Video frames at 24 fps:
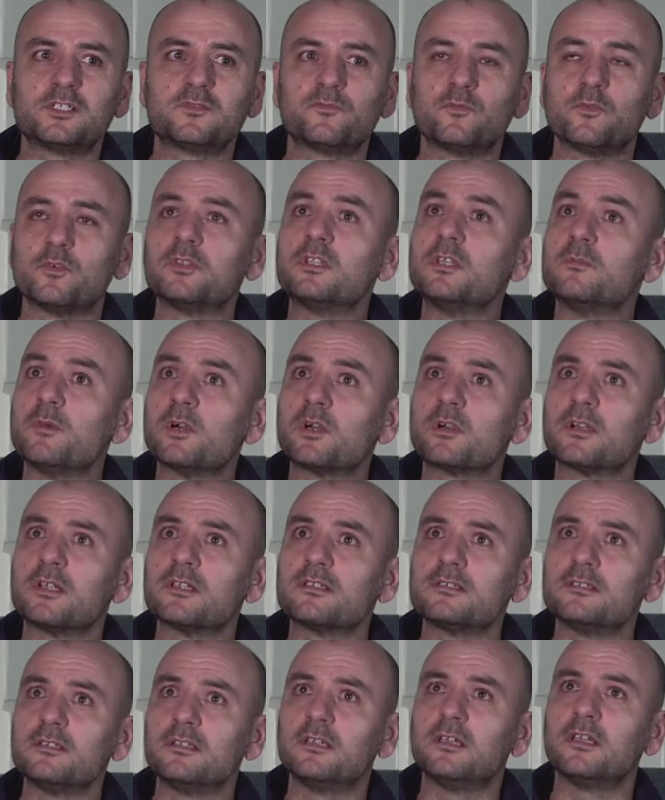for
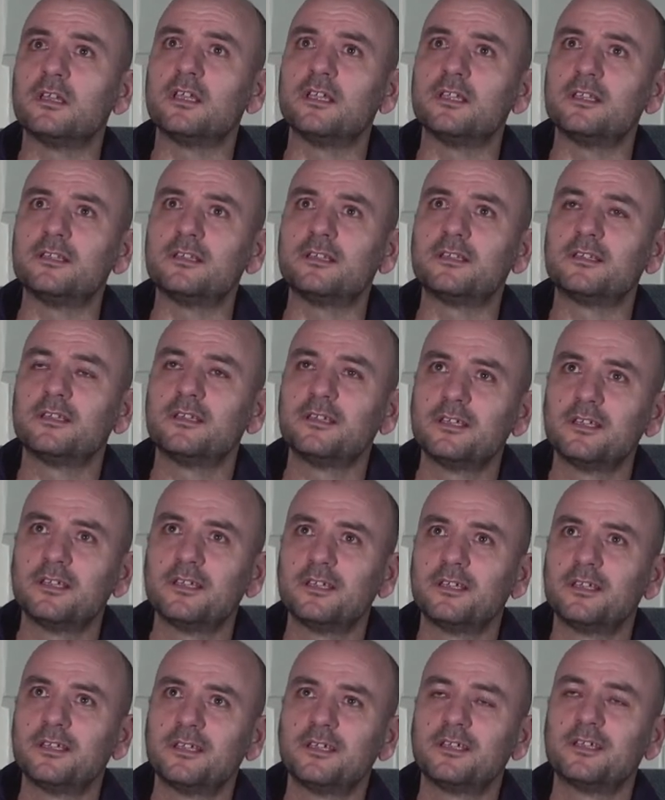democracy and
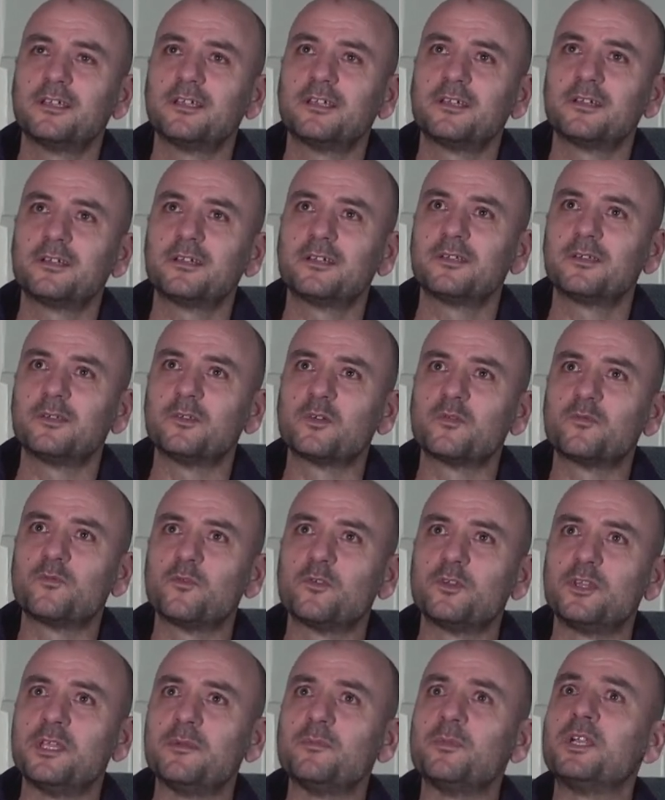look for
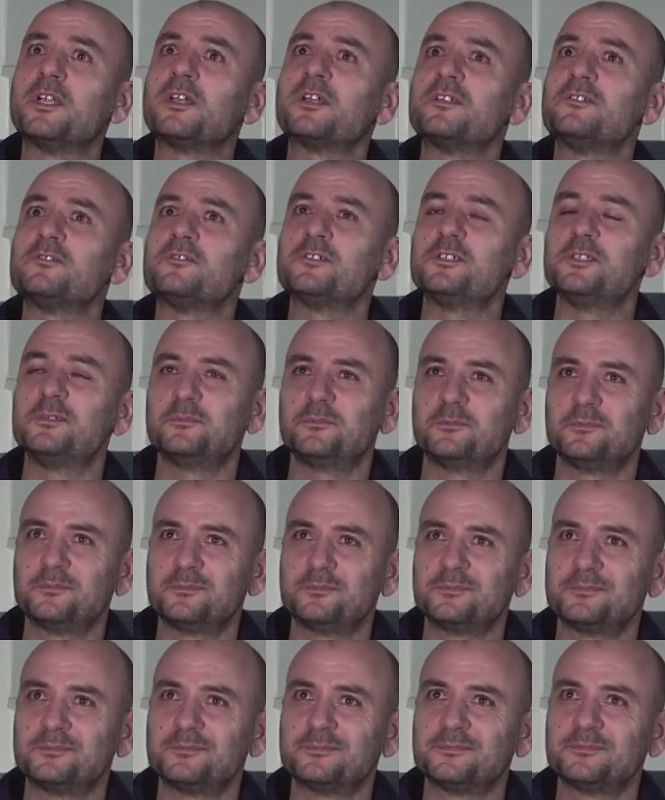the American dream. Yes.
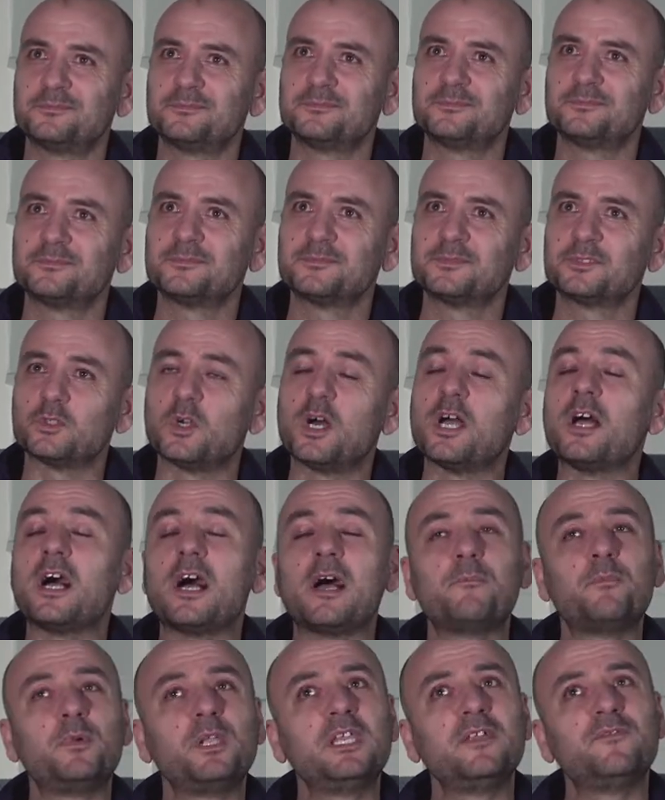So I, I,
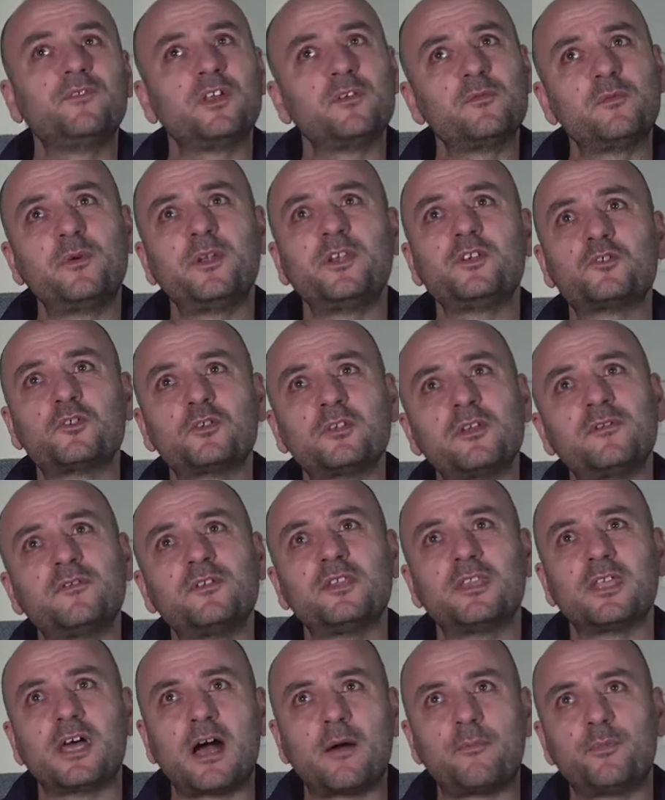believe everybody should give him
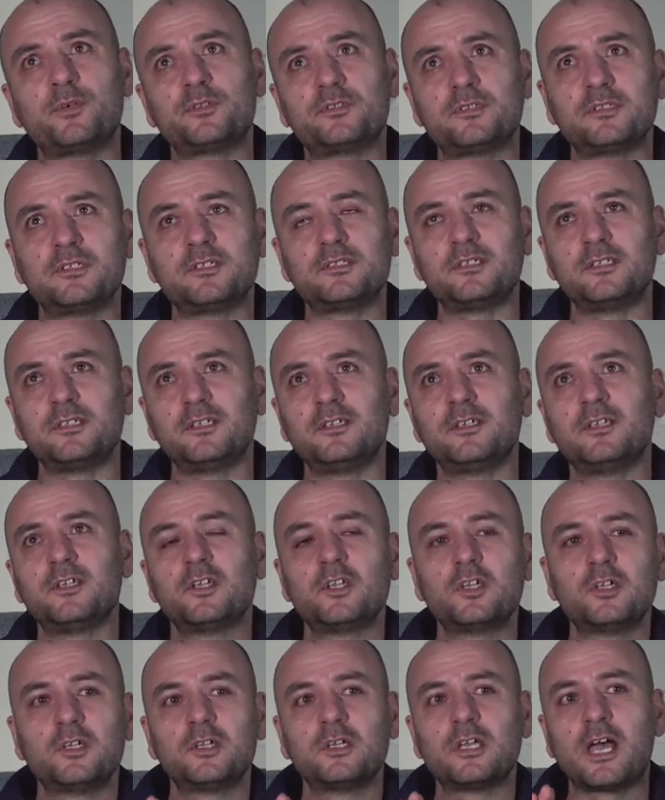the opportunity
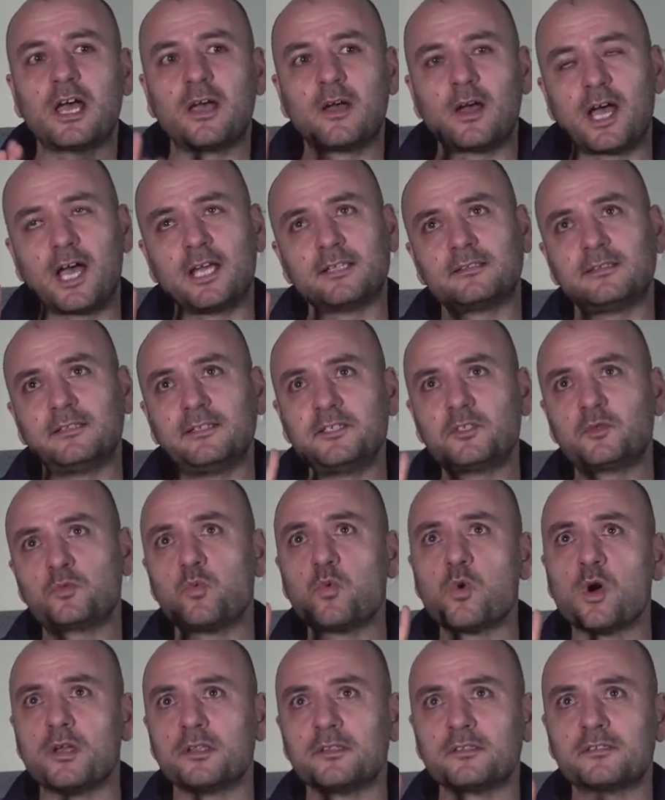at least
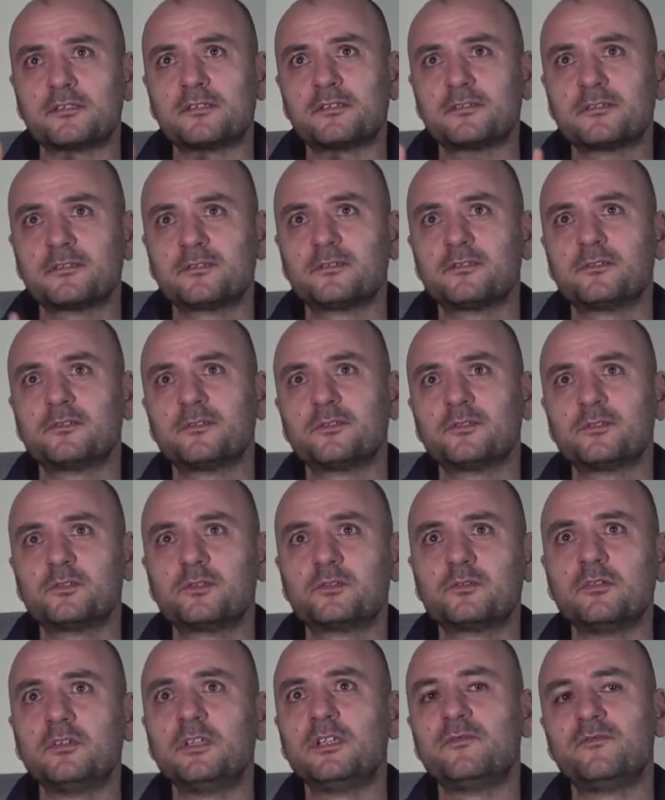once
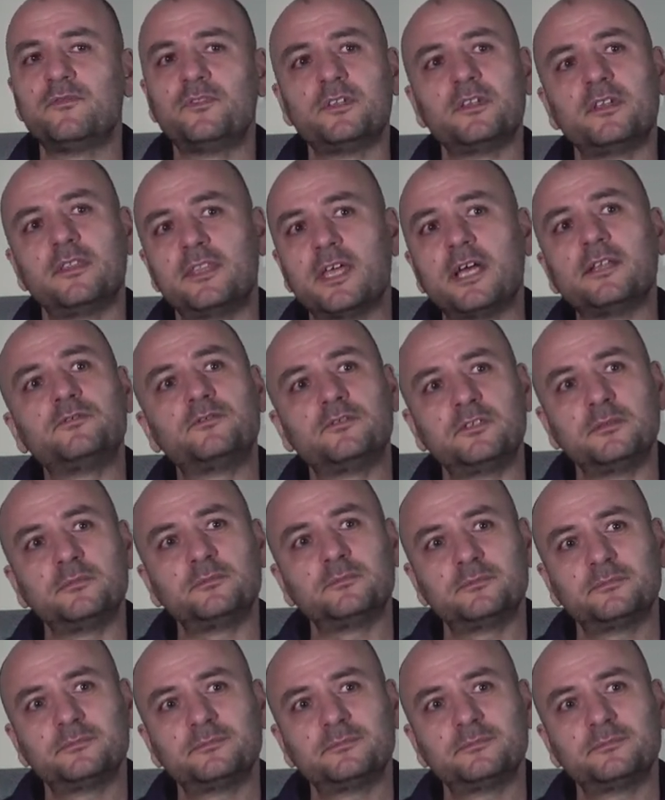to live the, that dream.